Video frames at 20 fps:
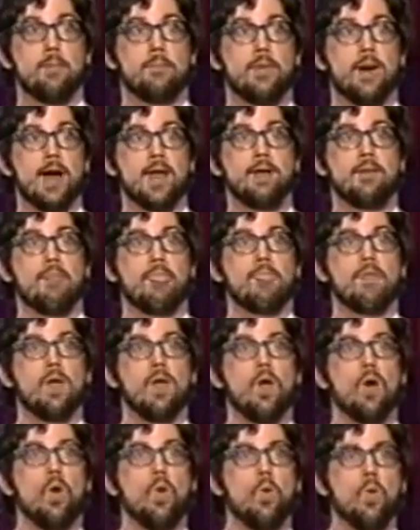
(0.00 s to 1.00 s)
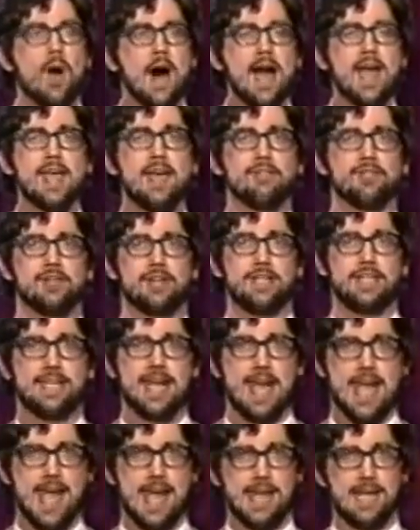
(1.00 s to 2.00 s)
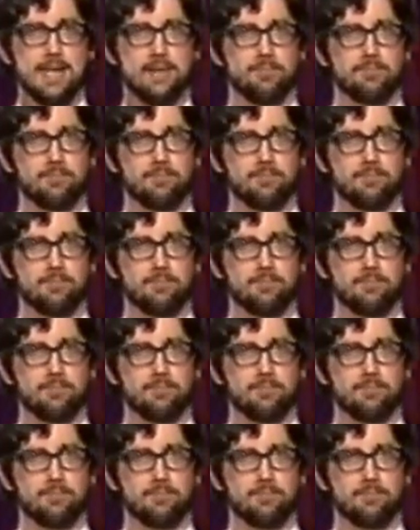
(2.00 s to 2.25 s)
but why every day?